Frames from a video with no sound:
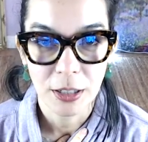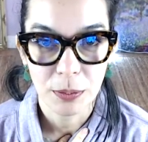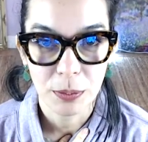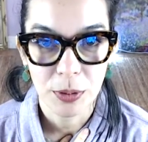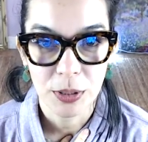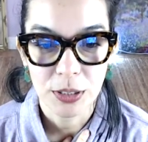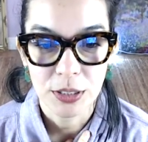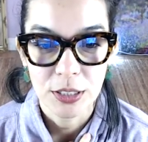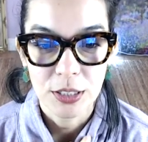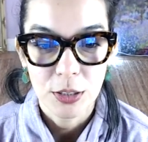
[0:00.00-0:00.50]
of
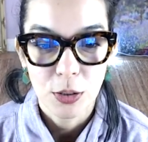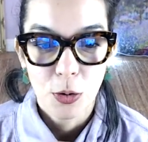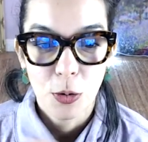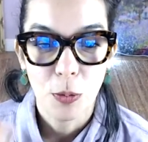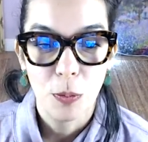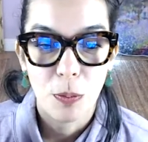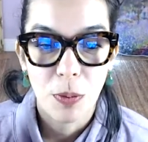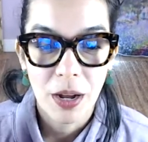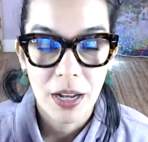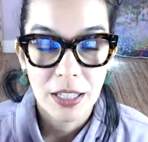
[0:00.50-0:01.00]
person
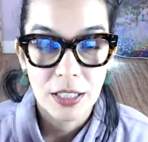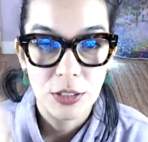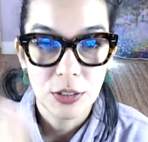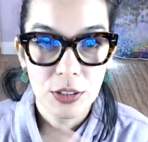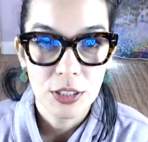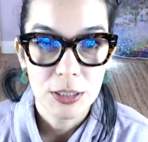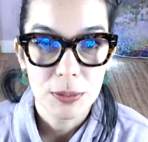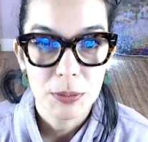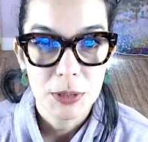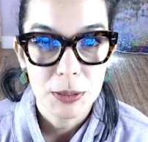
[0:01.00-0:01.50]
who buys
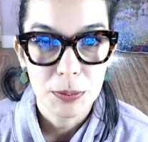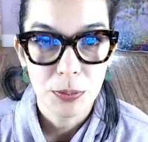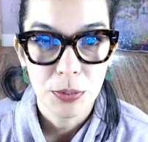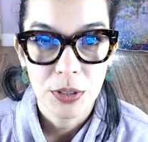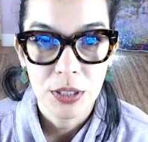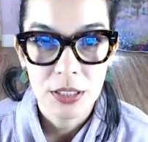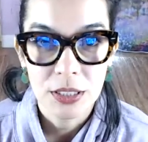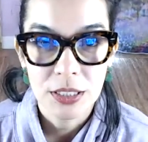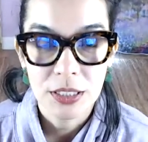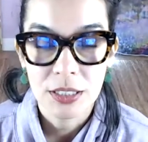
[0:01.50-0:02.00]
Christmas
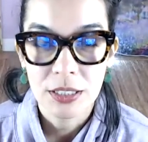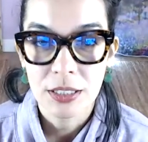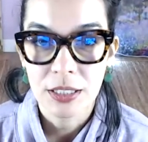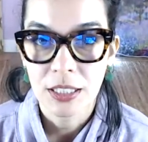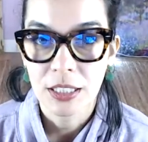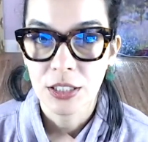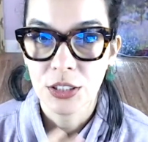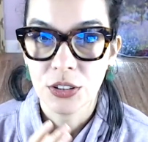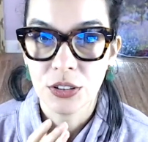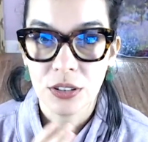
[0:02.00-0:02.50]
presents
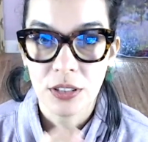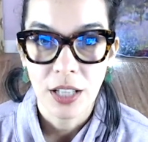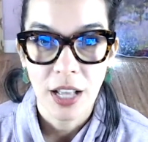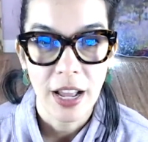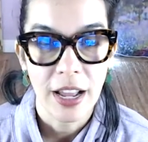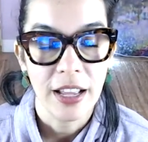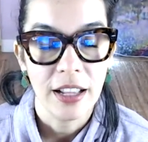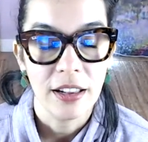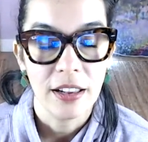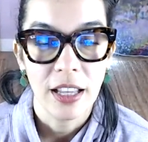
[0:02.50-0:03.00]
in July.